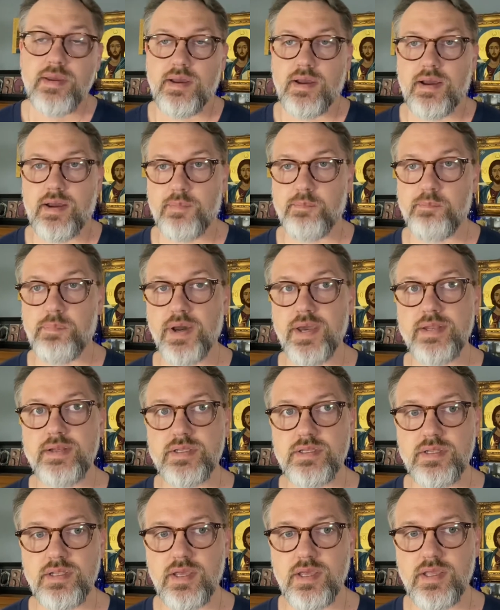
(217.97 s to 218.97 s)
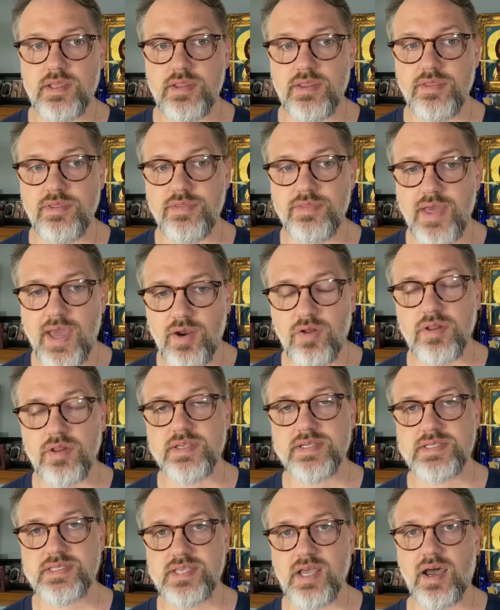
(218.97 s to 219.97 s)
But that all
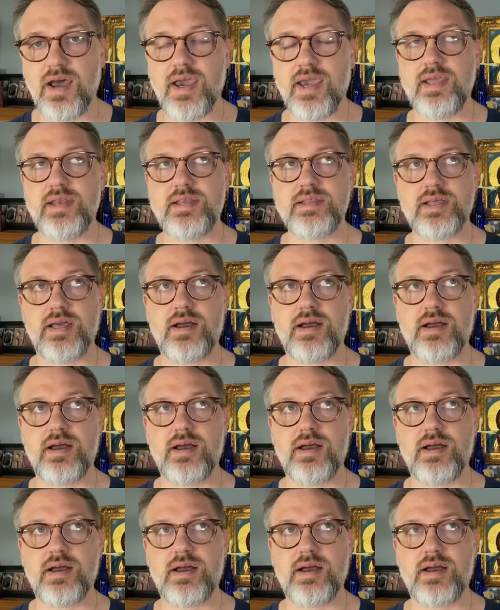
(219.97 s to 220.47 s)
aside,